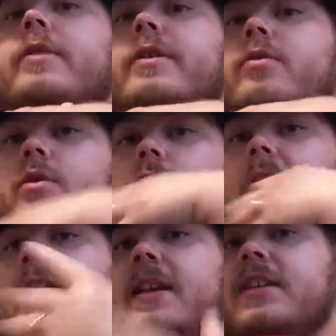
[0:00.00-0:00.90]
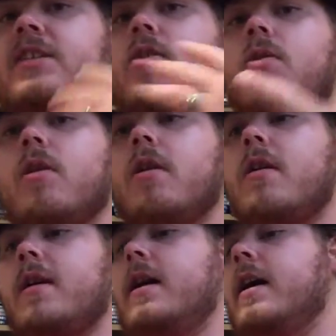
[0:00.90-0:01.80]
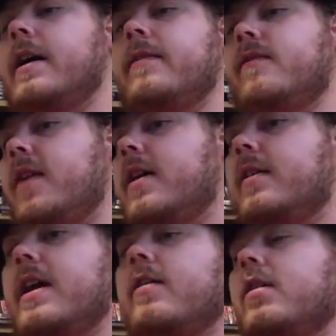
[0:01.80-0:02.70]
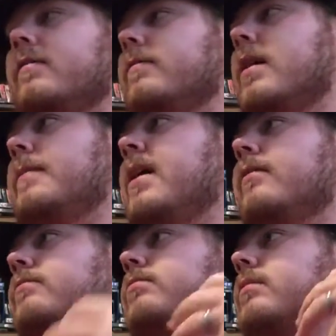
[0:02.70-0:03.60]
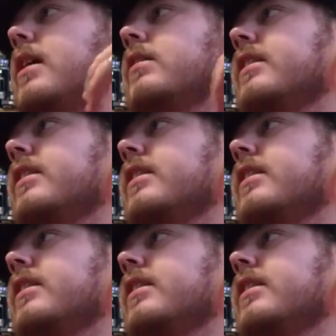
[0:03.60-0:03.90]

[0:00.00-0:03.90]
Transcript: going through 80s horror. I found out about a